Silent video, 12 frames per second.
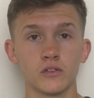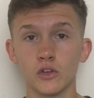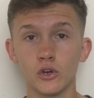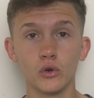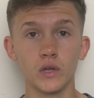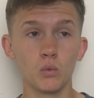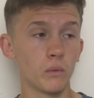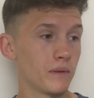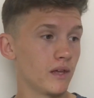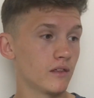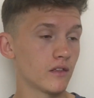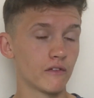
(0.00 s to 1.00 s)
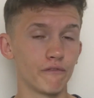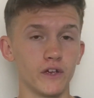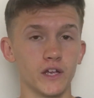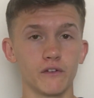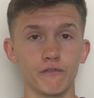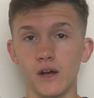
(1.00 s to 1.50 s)
So it would be easy to
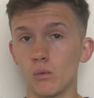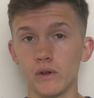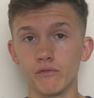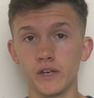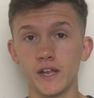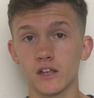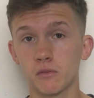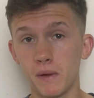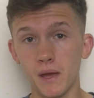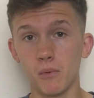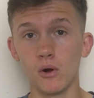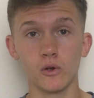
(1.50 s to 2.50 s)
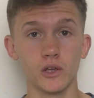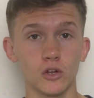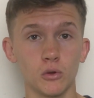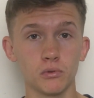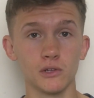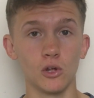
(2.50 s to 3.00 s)
think that when the next bear market
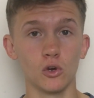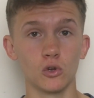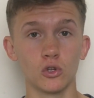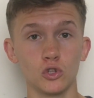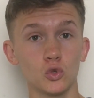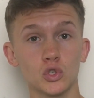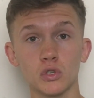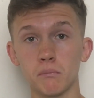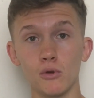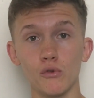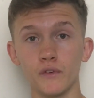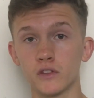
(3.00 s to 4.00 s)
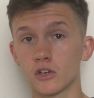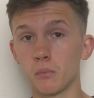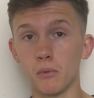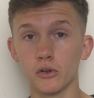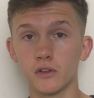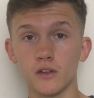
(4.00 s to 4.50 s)
comes along, you should move into
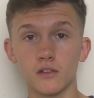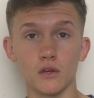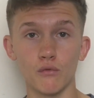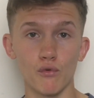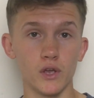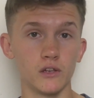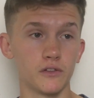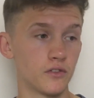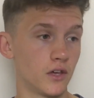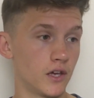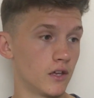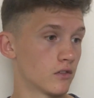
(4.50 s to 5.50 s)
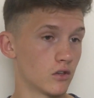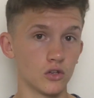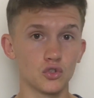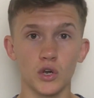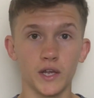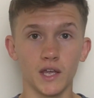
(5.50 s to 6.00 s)
commodities and real estate to
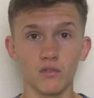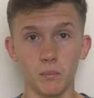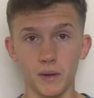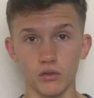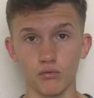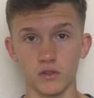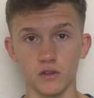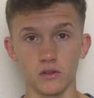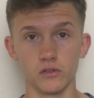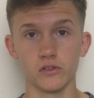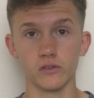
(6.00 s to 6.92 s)
try and get the best returns.